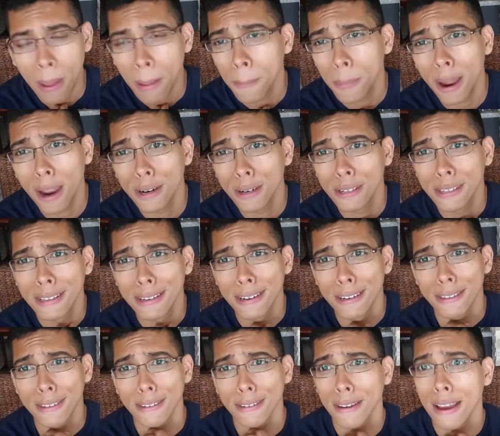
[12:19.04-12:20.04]
But I just think
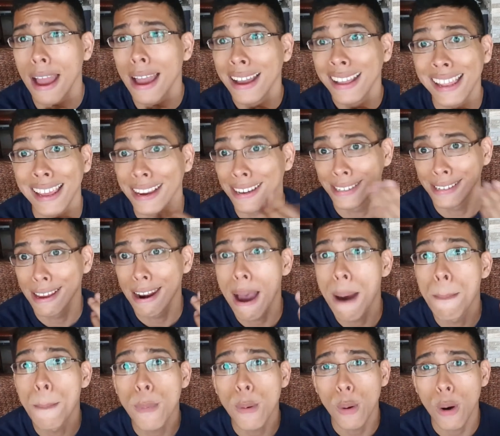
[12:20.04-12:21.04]
it's
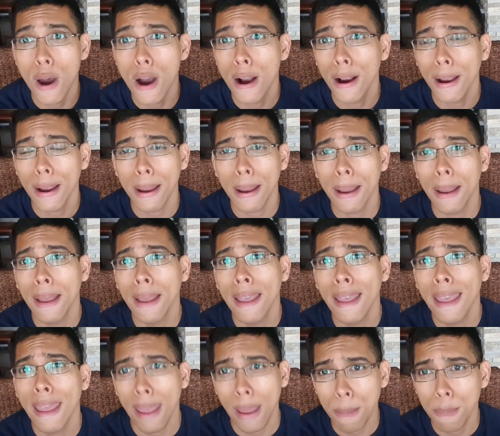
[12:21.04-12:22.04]
a
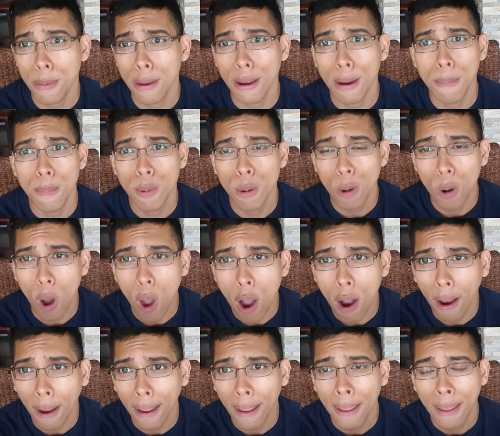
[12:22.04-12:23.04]

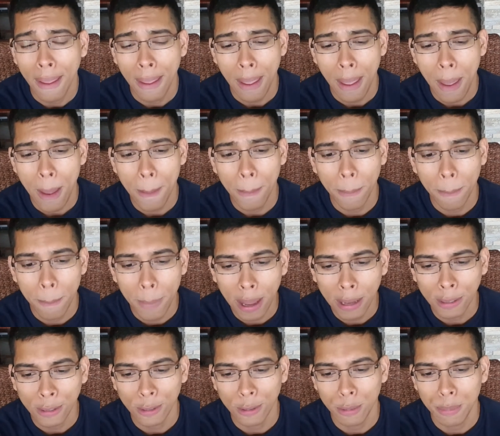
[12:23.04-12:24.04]
prog
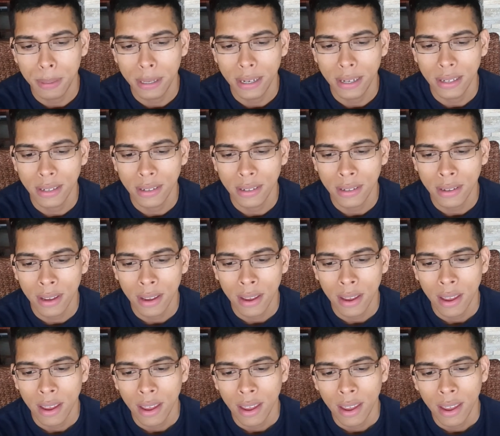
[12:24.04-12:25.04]
masterpiece
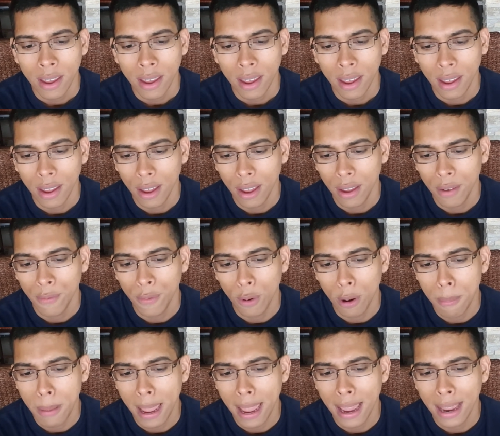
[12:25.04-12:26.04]
for
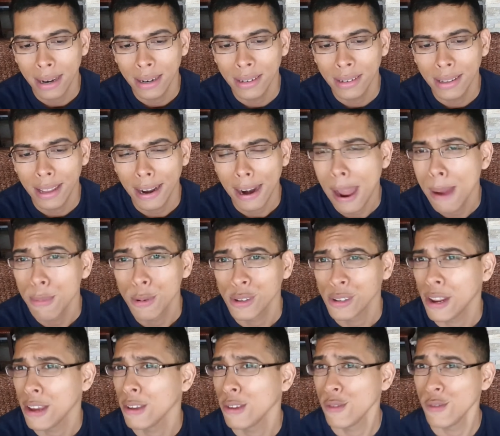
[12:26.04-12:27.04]
a band that I'm just
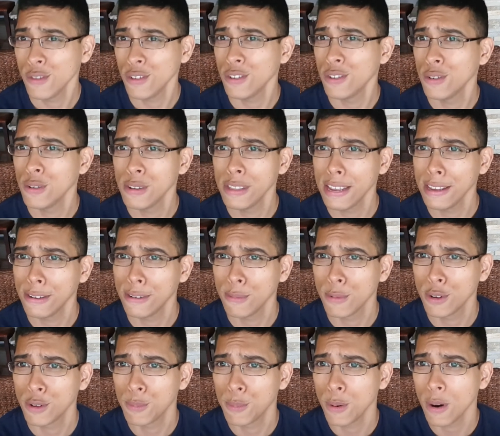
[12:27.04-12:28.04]
not used to doing that so
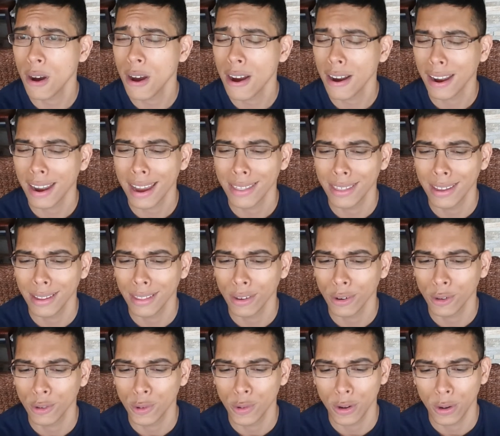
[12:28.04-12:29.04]
much prog. I think
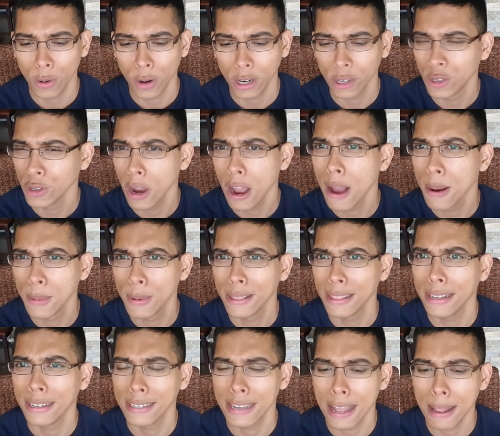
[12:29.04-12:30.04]
they're doing a great job with
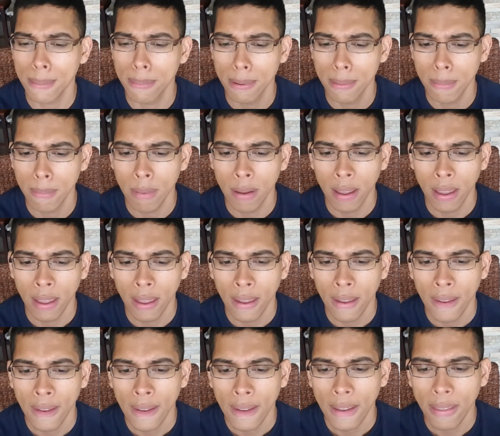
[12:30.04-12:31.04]
this album.
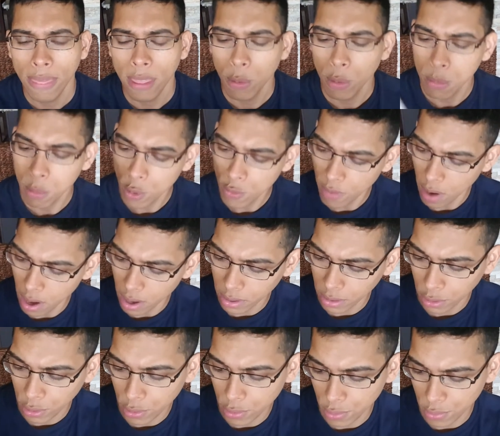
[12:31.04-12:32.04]
And then we move
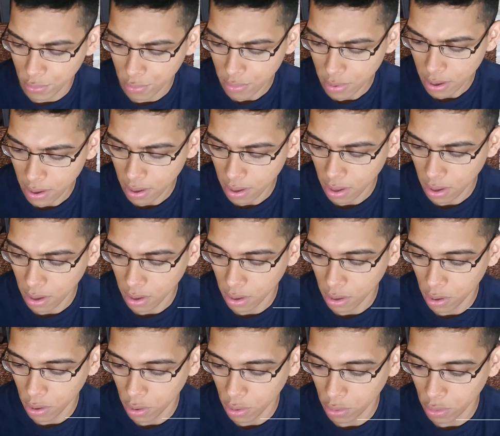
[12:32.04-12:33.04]
on to
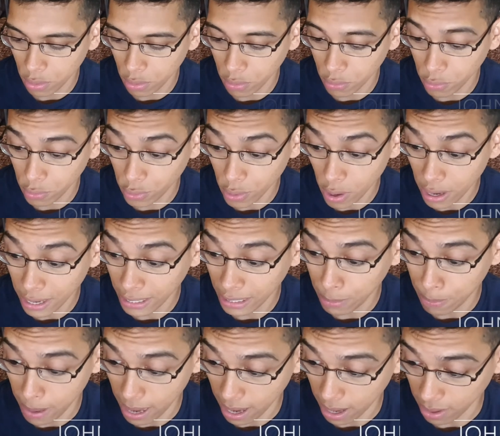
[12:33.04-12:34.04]
Johnny's
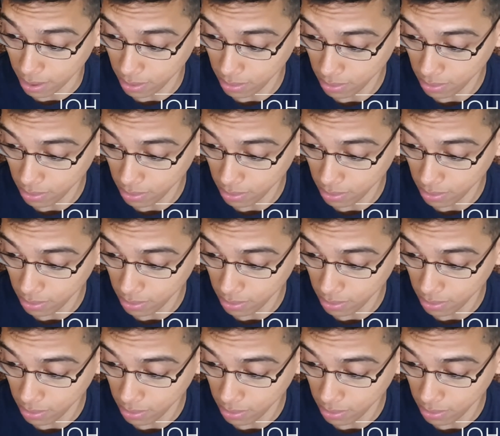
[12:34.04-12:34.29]
Band.